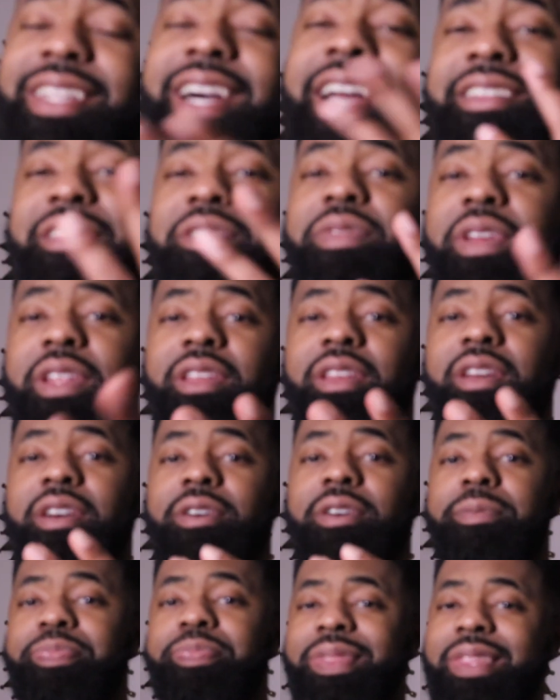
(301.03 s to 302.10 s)
like the
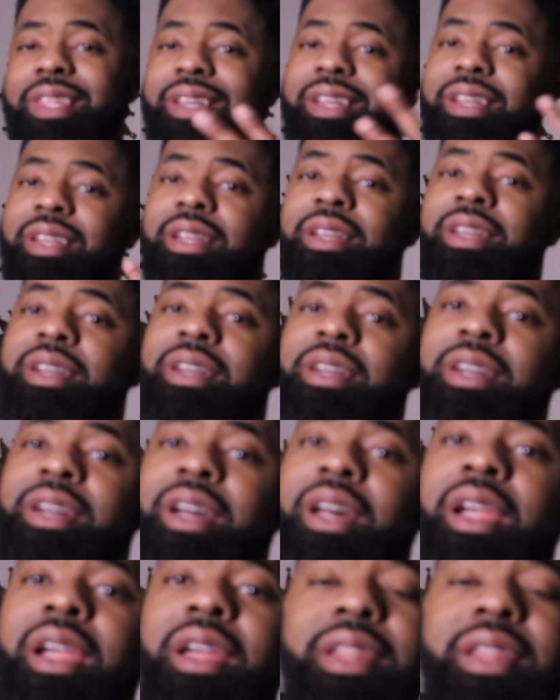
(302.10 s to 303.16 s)
video.
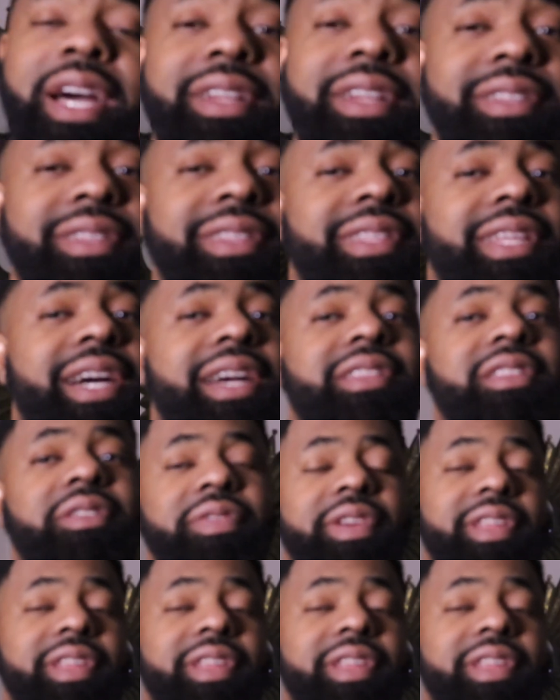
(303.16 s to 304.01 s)
Like like the